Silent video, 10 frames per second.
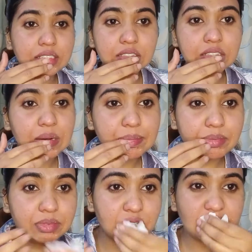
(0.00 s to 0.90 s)
Scrub
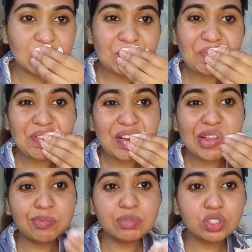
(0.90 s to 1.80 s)
the
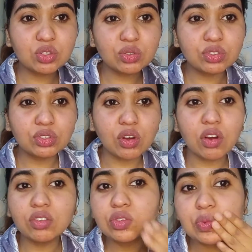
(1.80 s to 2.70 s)
lips so
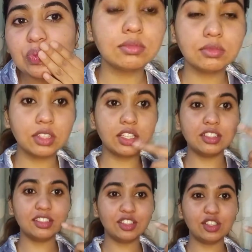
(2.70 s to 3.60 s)
soft. You
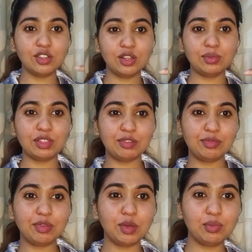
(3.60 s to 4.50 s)
see the lips have
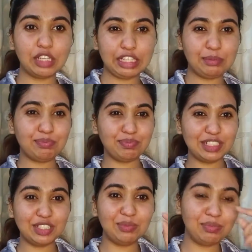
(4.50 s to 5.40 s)
become like a
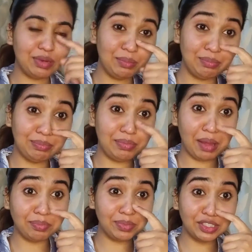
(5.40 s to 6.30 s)
little
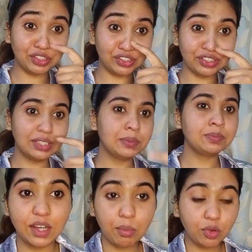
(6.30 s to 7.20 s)
plumpier. So
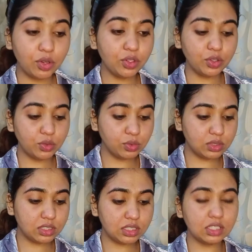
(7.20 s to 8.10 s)
now I'm going to use
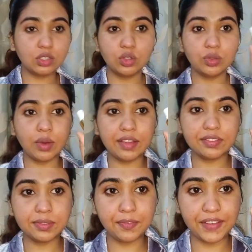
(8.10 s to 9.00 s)
this Good Vibes
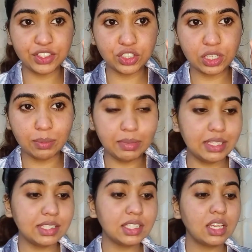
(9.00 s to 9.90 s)
facial
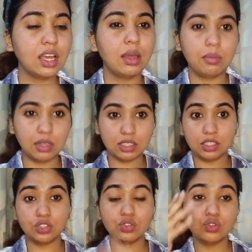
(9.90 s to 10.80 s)
mist
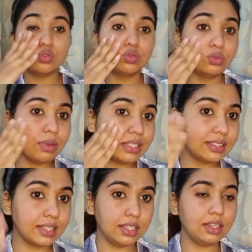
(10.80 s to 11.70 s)
just to soothe my
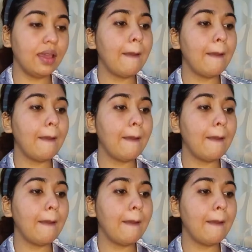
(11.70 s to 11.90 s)
skin.